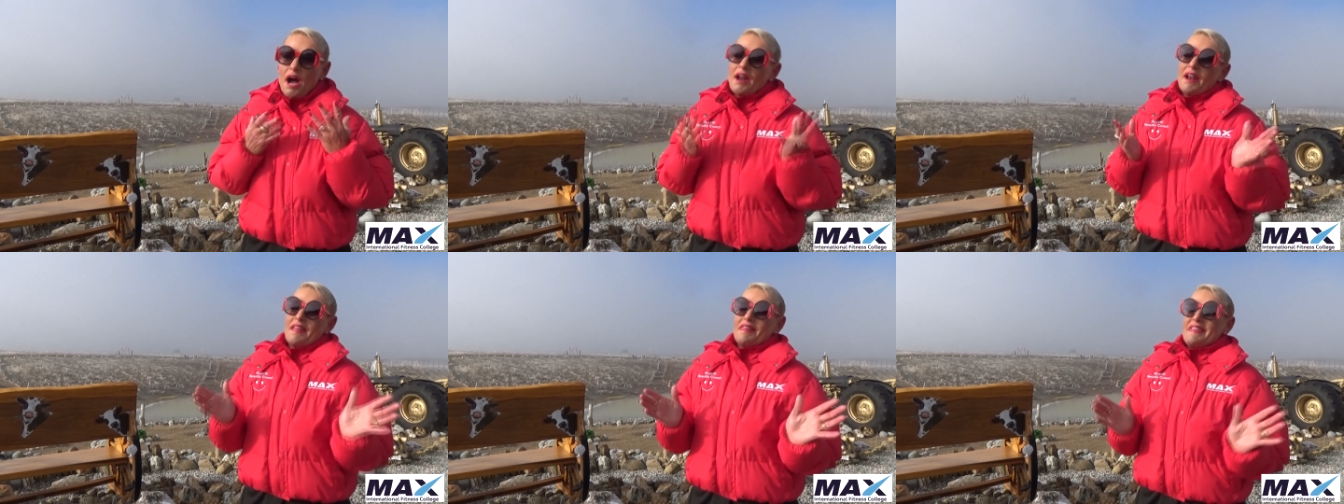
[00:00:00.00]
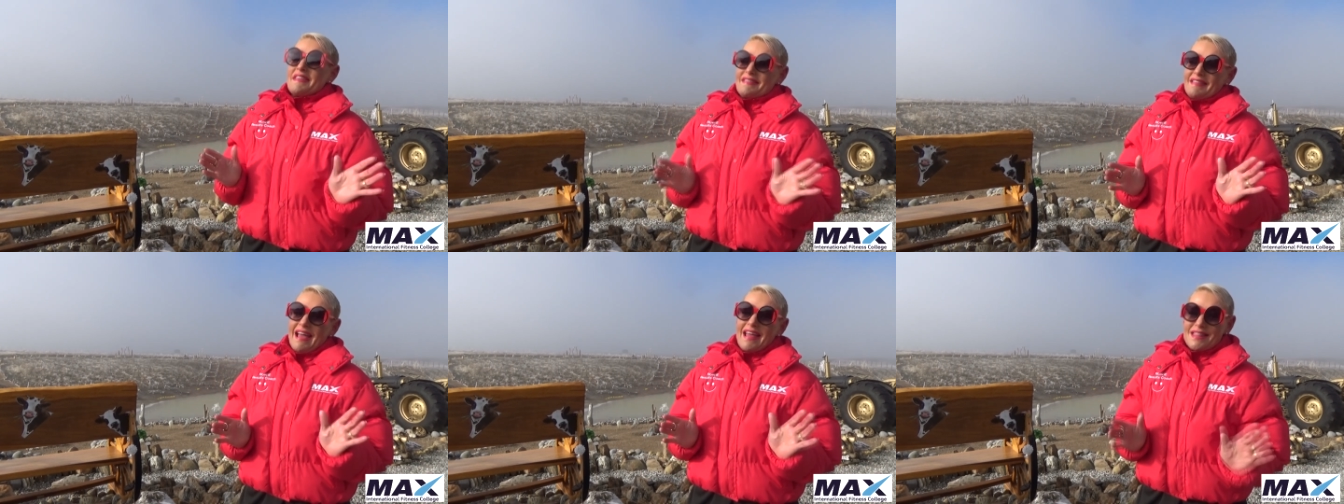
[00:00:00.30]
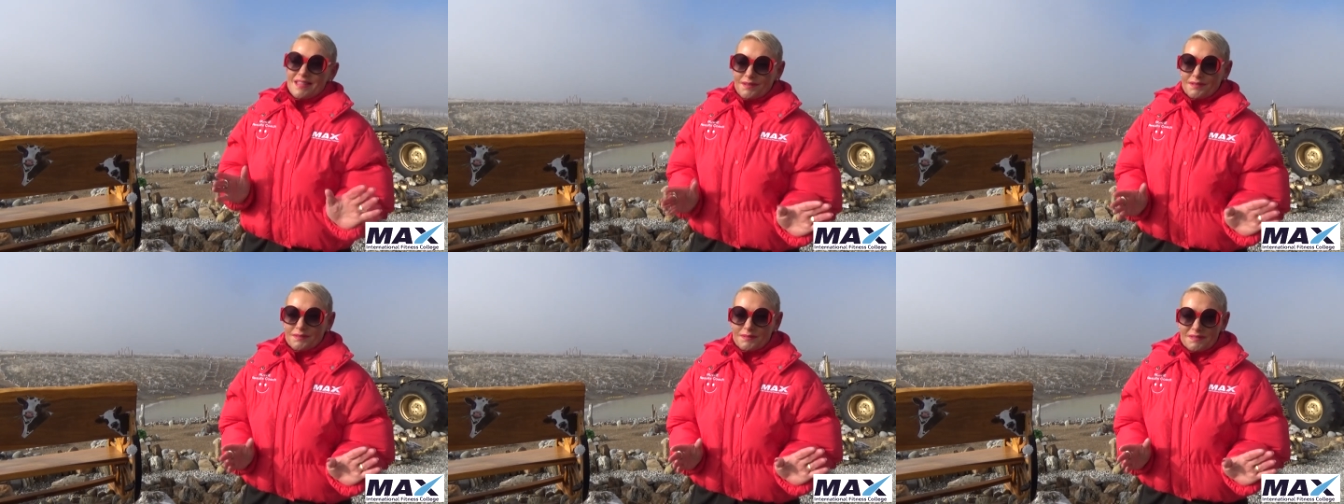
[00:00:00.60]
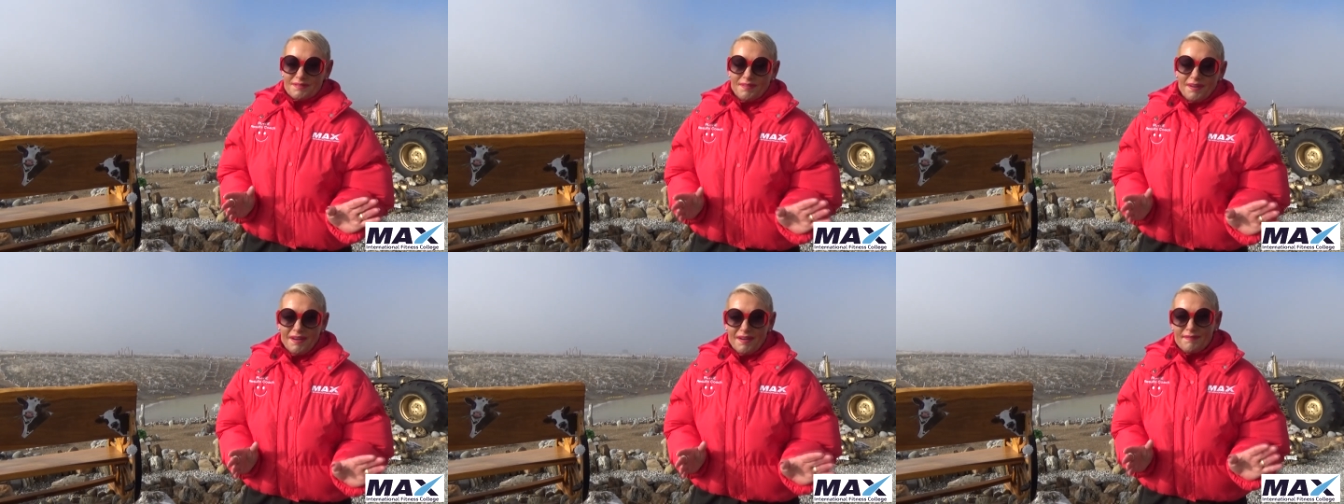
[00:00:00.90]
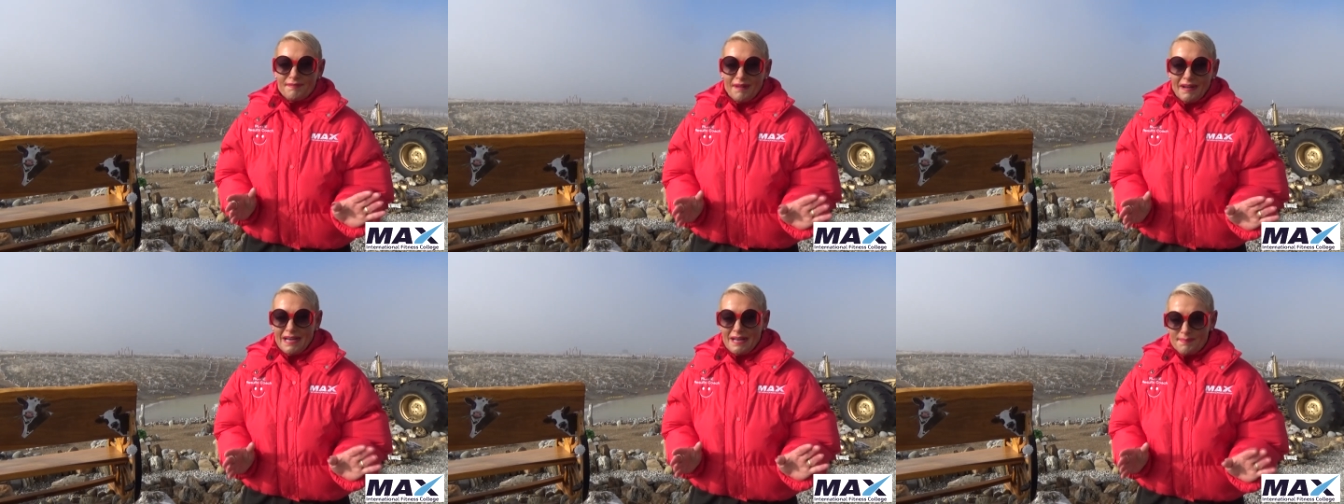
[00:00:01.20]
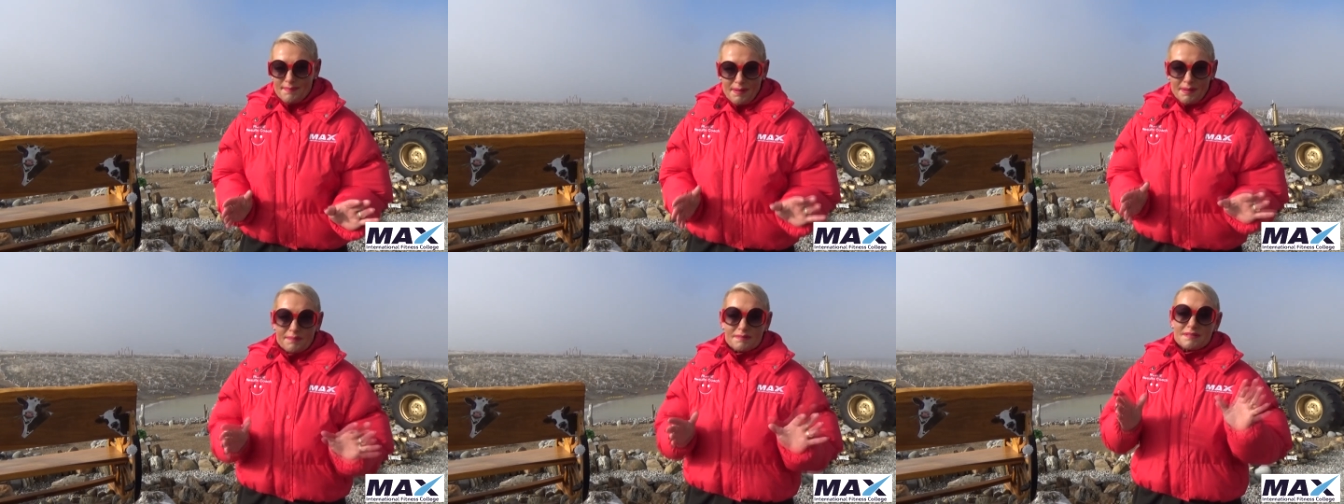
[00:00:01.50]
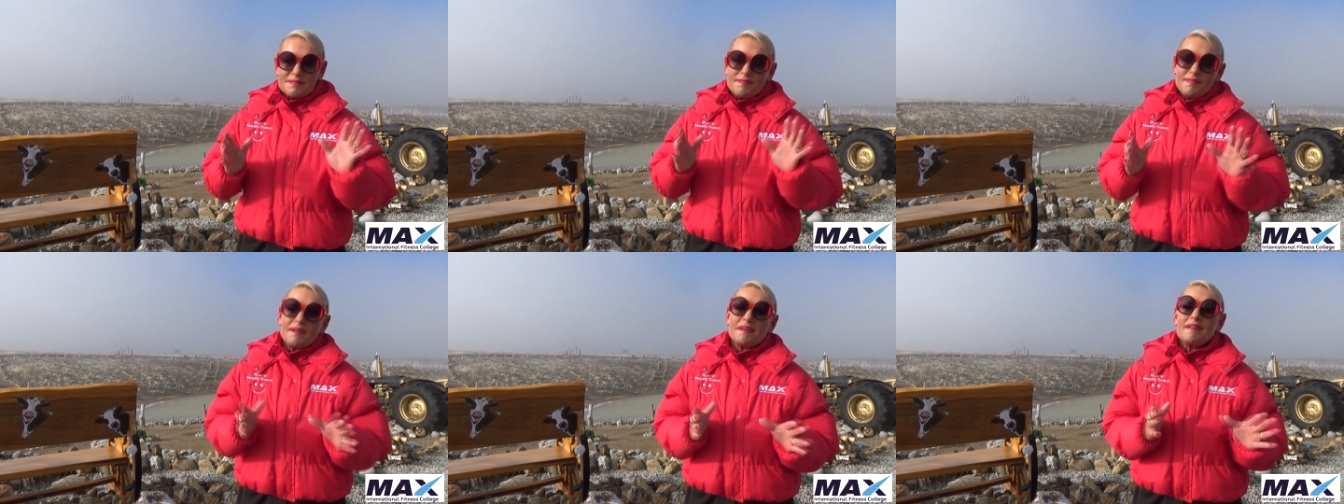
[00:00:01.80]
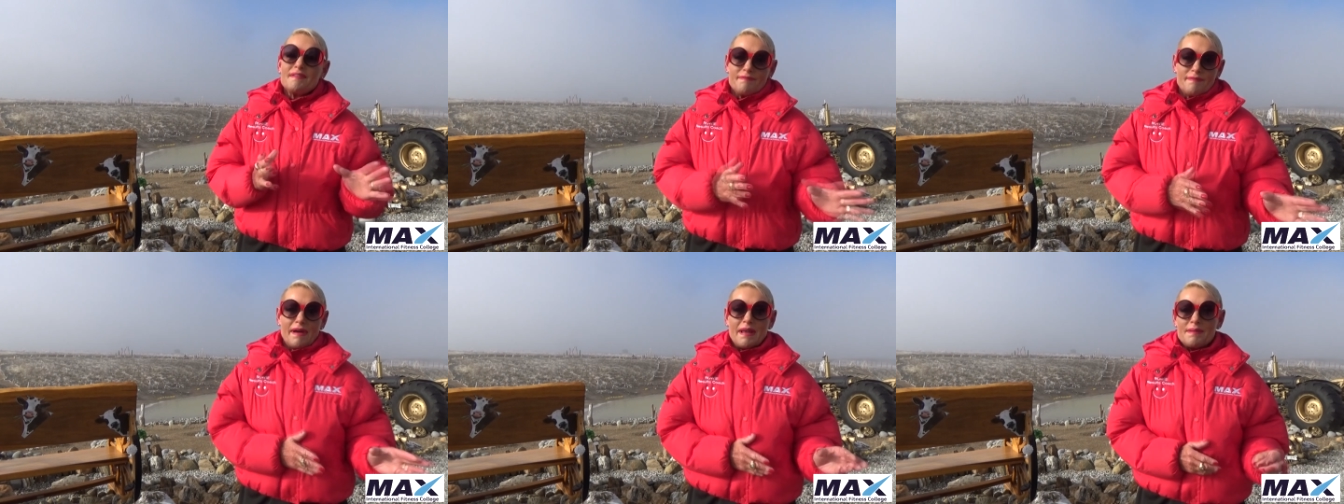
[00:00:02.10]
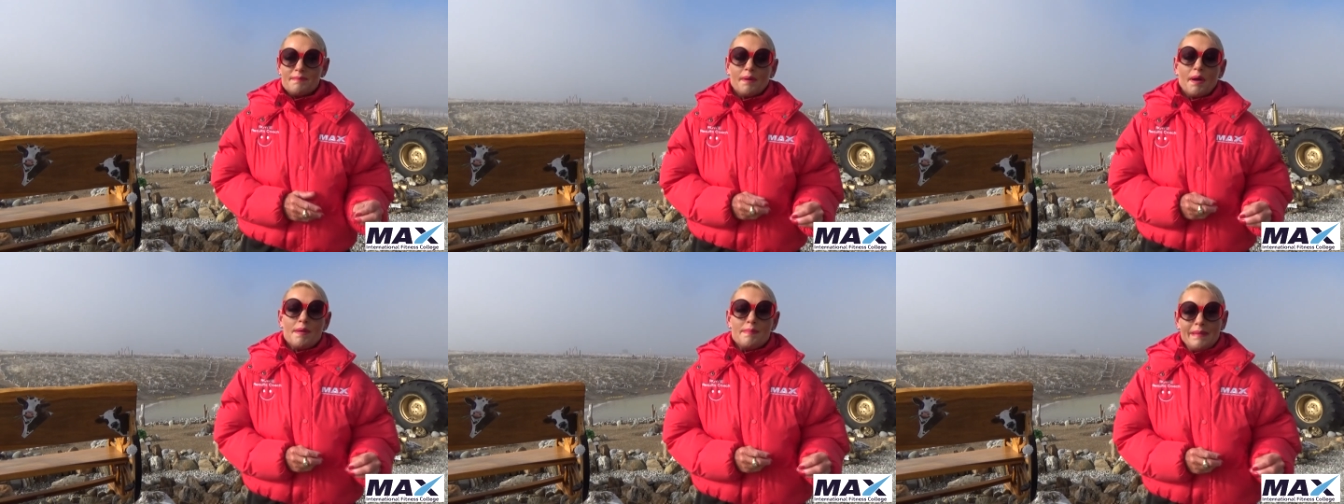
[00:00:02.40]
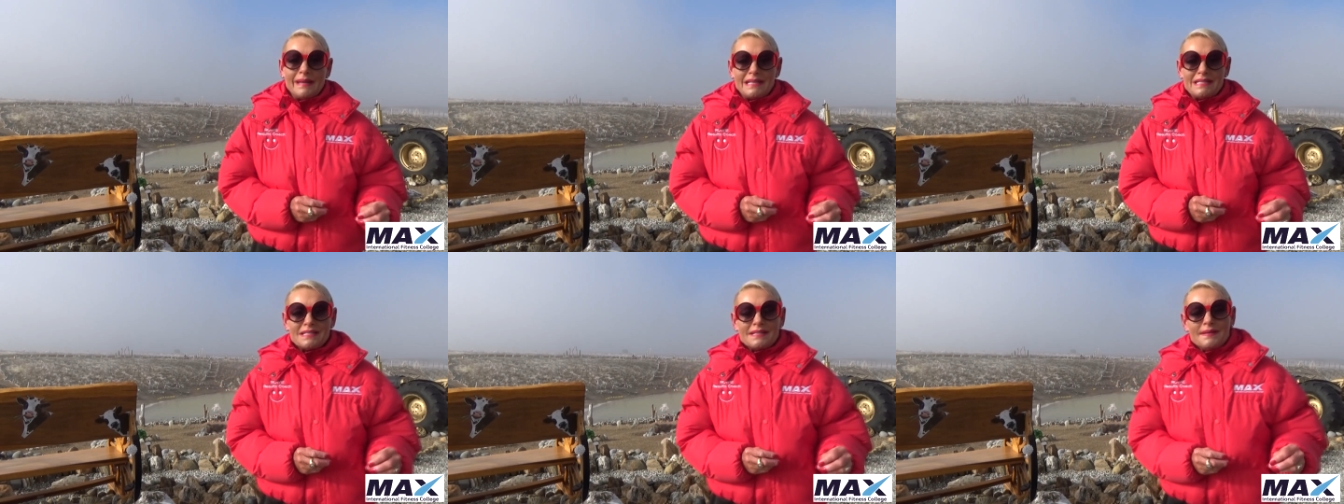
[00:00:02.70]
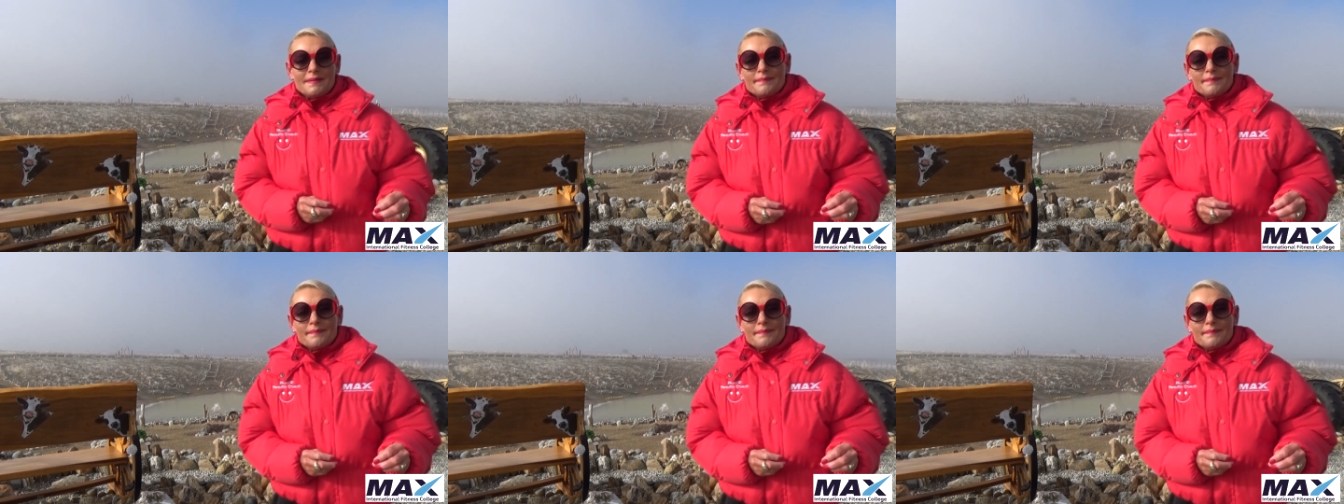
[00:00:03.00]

I don't think they thought it was very funny, but it was a very fun moment.